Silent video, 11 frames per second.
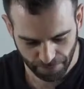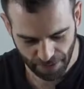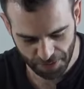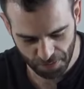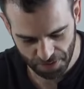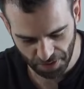
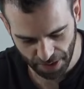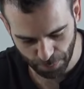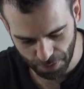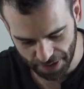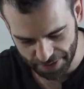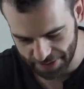This one's looking
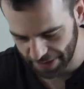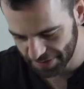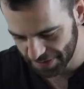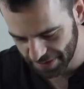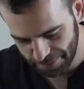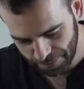pretty
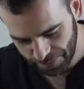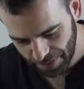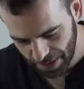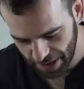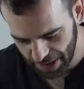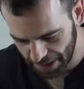intense.
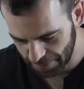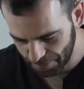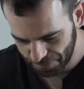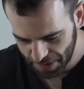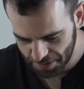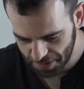
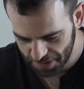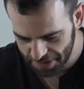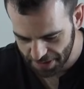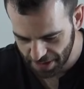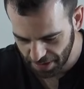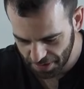As you can
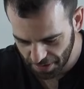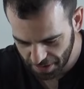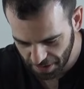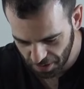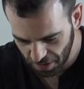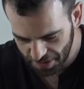see, the
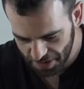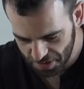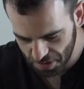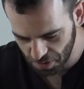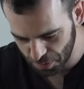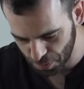color on these
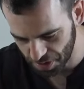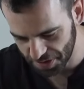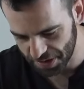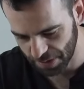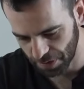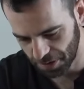two is pretty
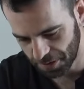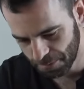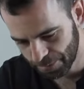similar.